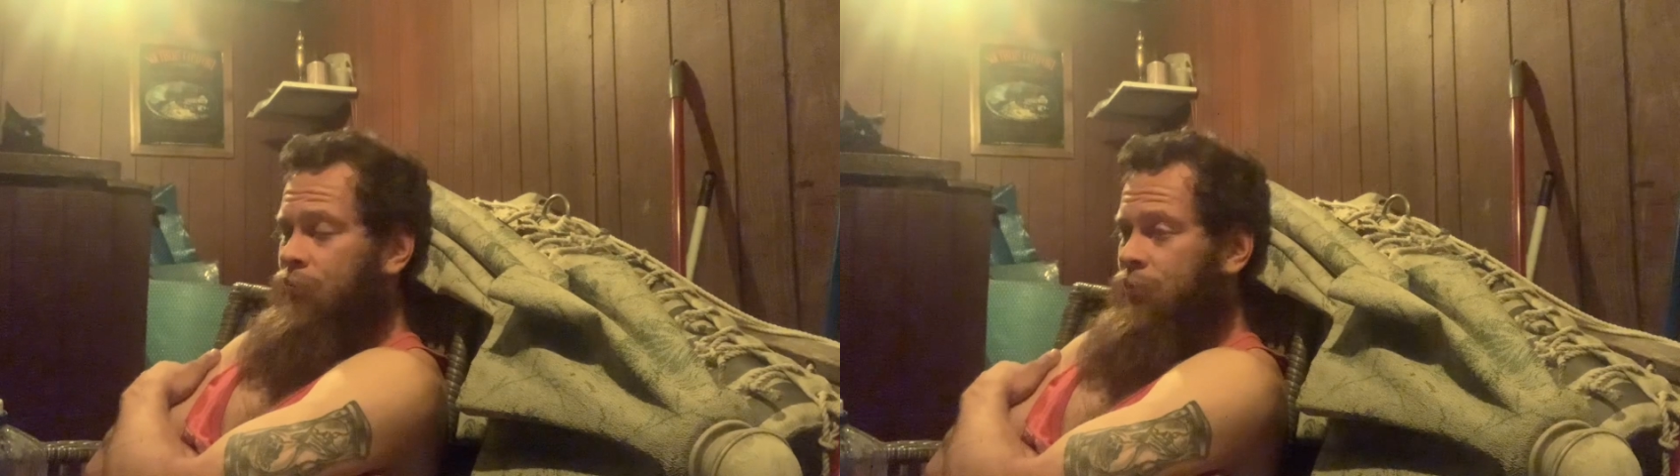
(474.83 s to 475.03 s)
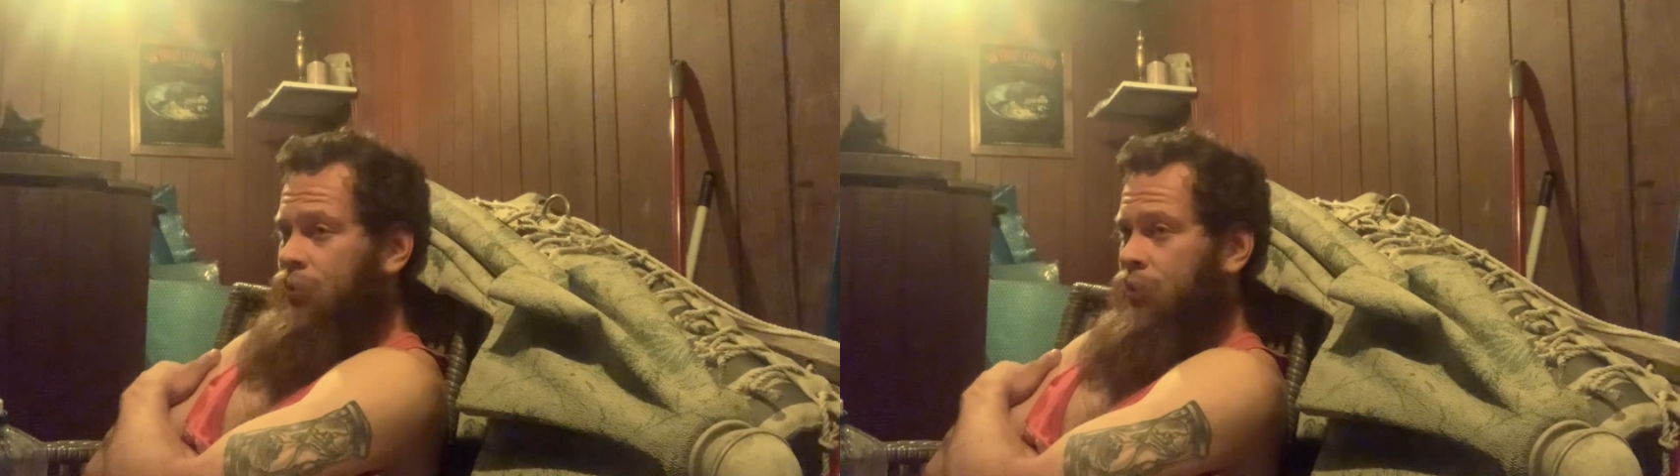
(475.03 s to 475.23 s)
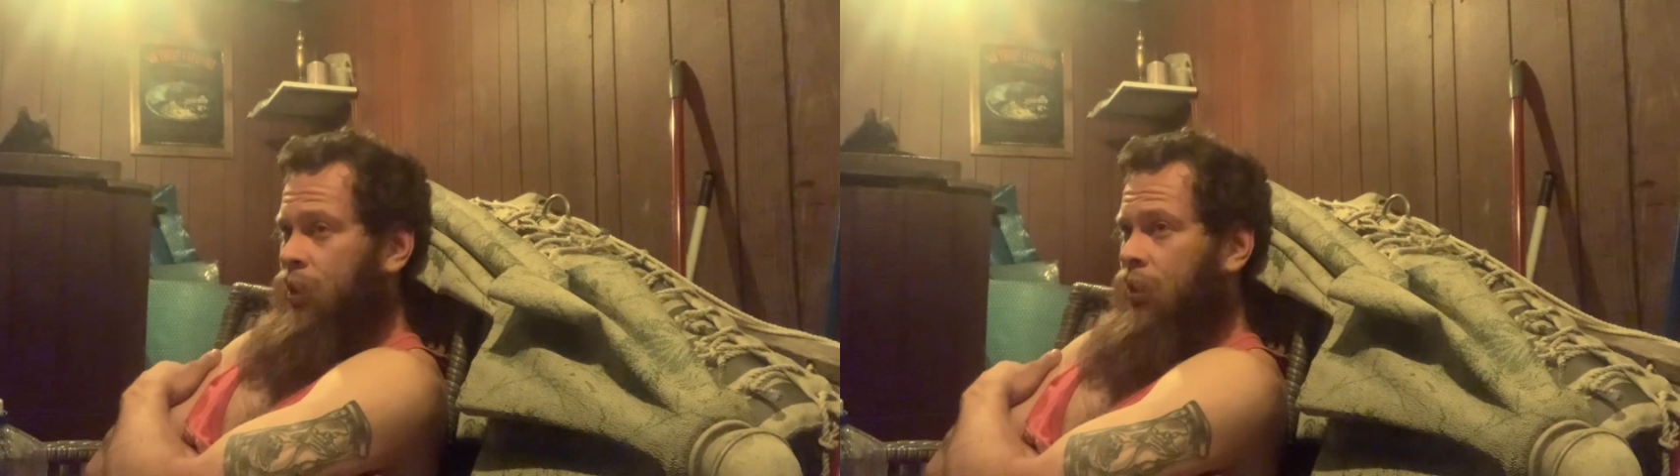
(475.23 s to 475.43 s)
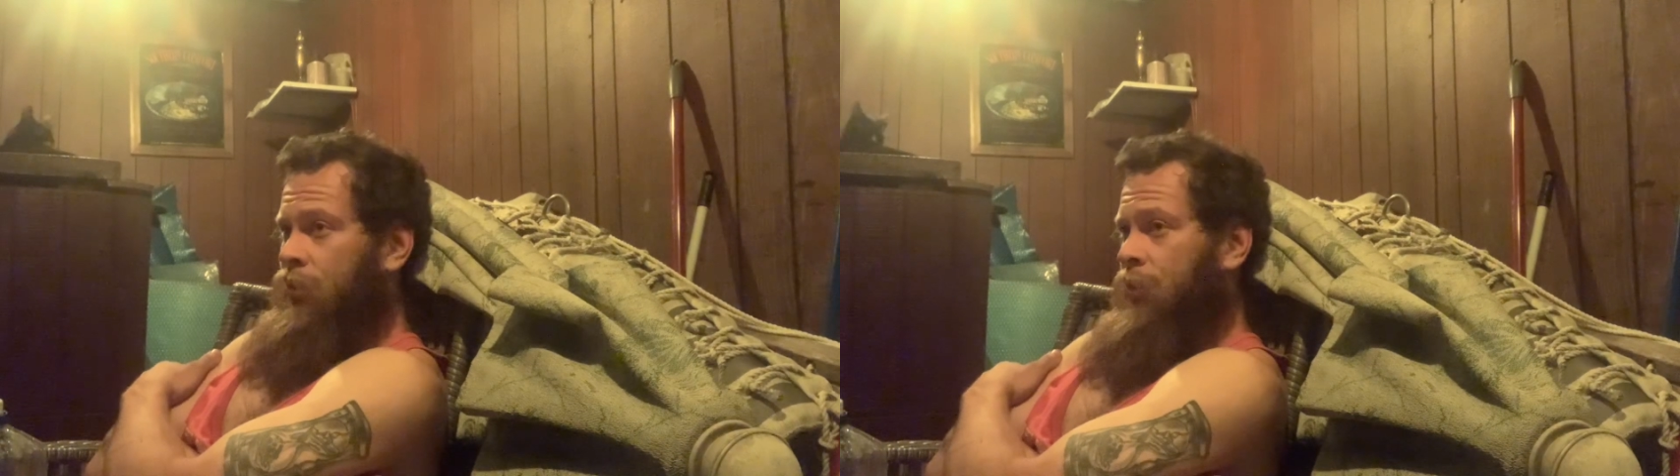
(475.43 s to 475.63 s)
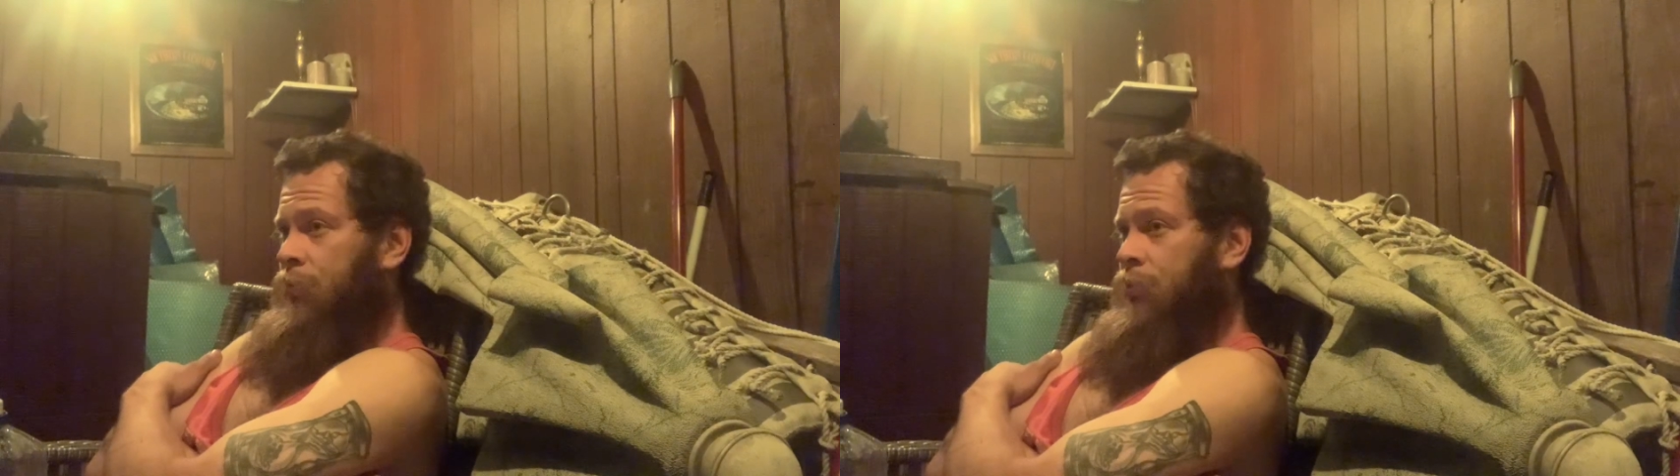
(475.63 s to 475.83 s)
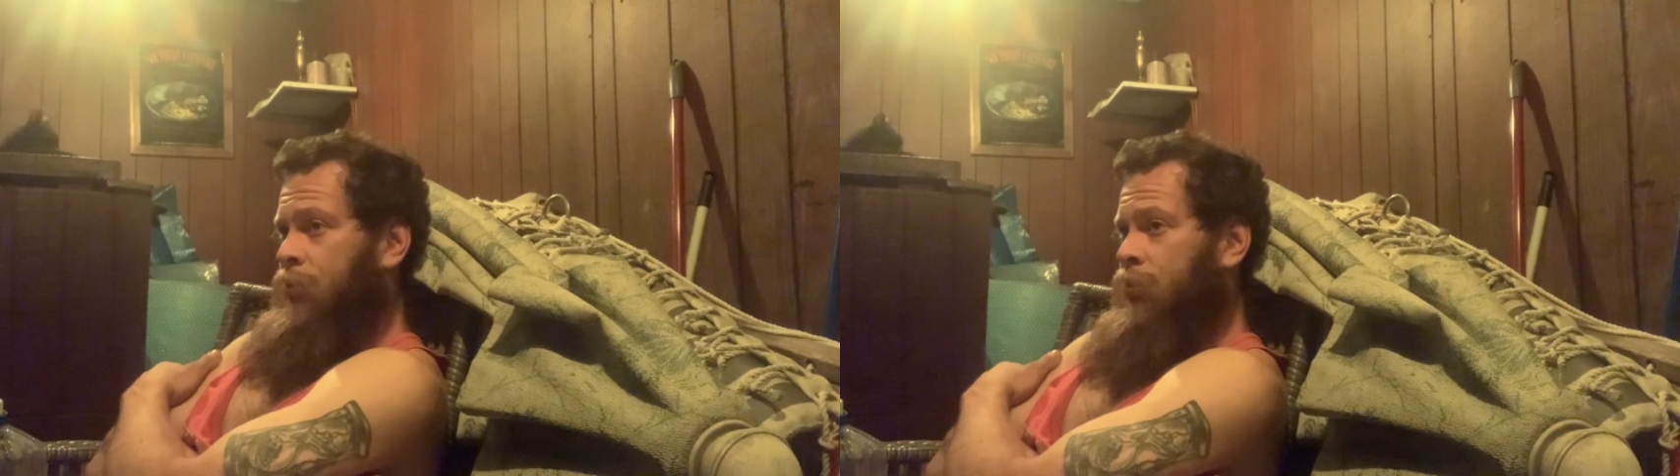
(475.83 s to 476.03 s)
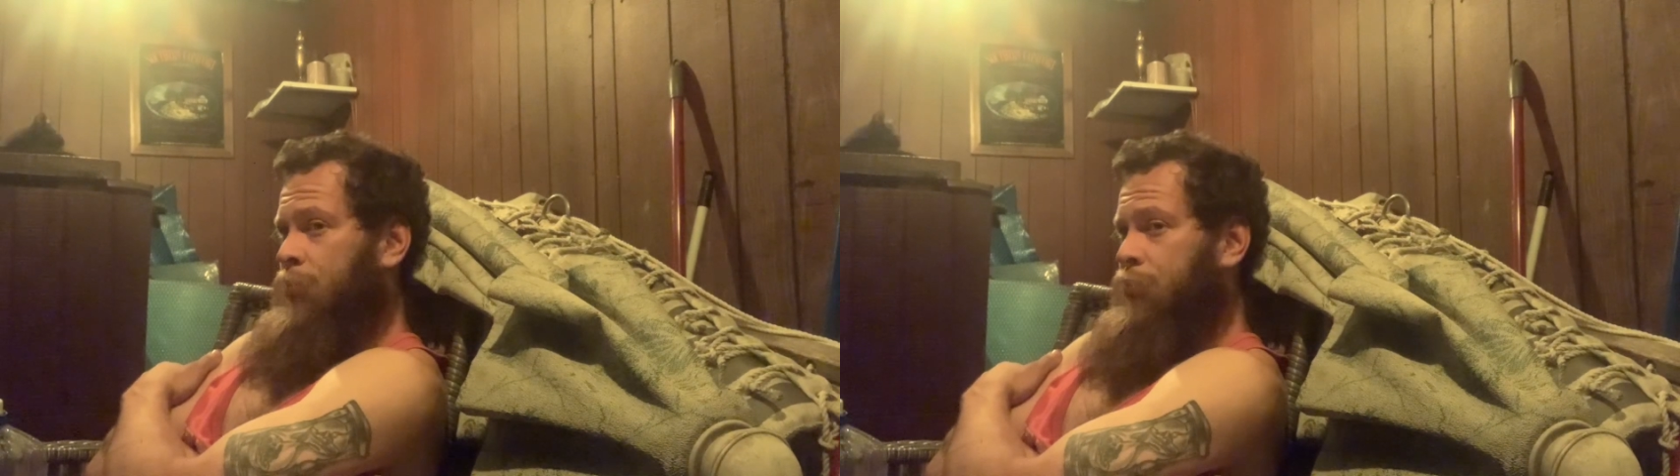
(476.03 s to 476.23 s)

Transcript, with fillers: instead of some some